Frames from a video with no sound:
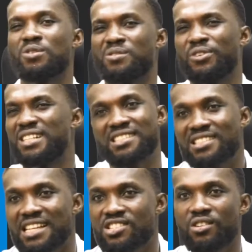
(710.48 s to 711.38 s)
for the
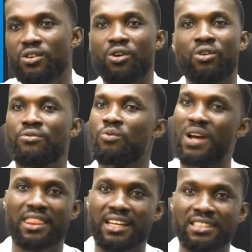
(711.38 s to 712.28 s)
search of
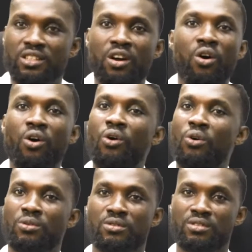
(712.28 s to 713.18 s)
one thing
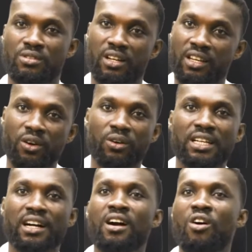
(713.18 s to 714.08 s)
or the
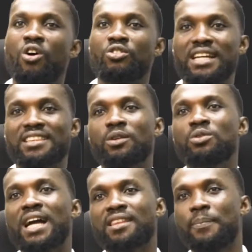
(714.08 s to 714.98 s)
other. All right,
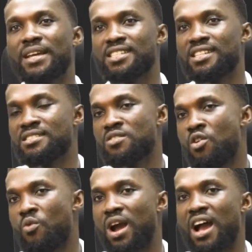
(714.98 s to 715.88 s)
now look at the
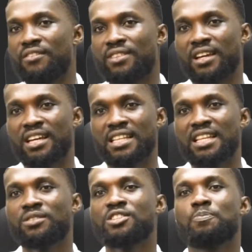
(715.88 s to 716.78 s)
painting we have there.
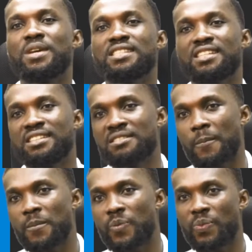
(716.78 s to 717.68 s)
Now this
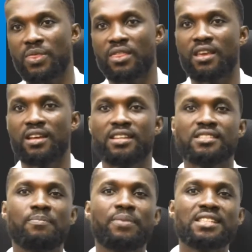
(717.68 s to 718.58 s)
painting
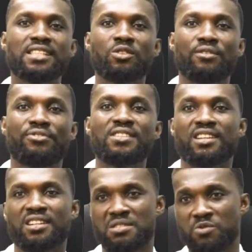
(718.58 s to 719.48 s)
is the painting of
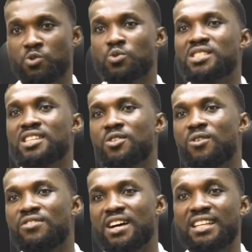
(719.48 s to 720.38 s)
Fiza, which was
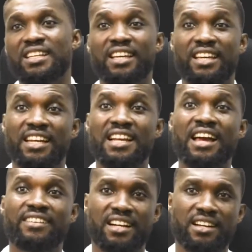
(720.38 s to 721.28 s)
discovered in
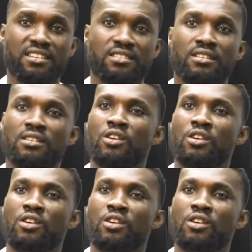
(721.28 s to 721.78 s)
Hirak